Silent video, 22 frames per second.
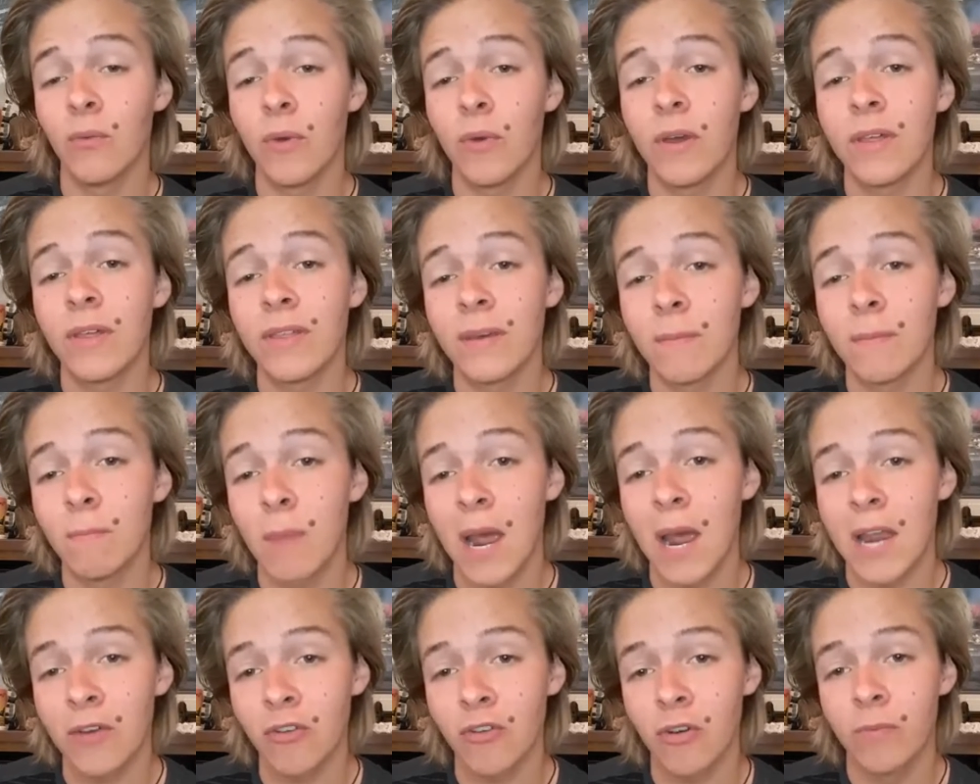with
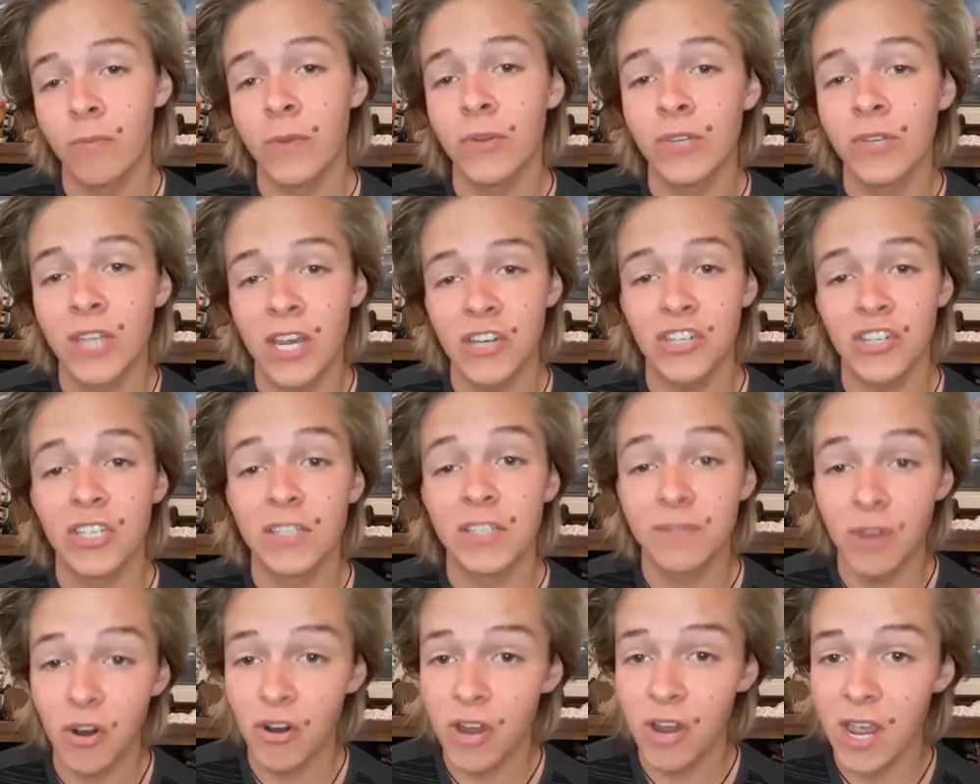micromutations,
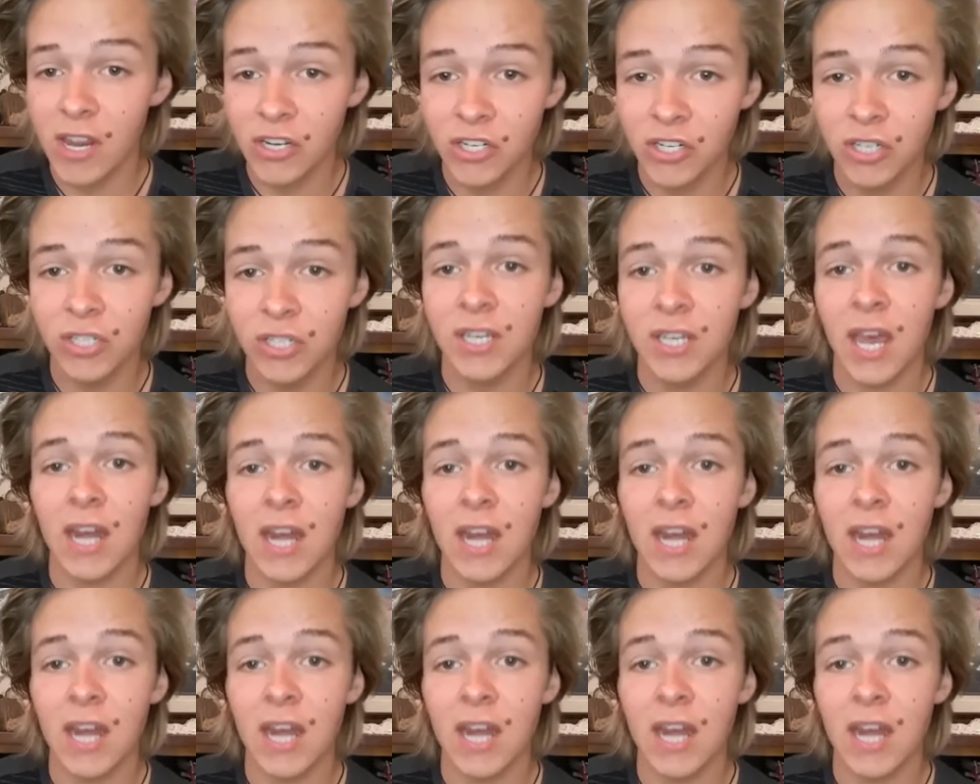variations,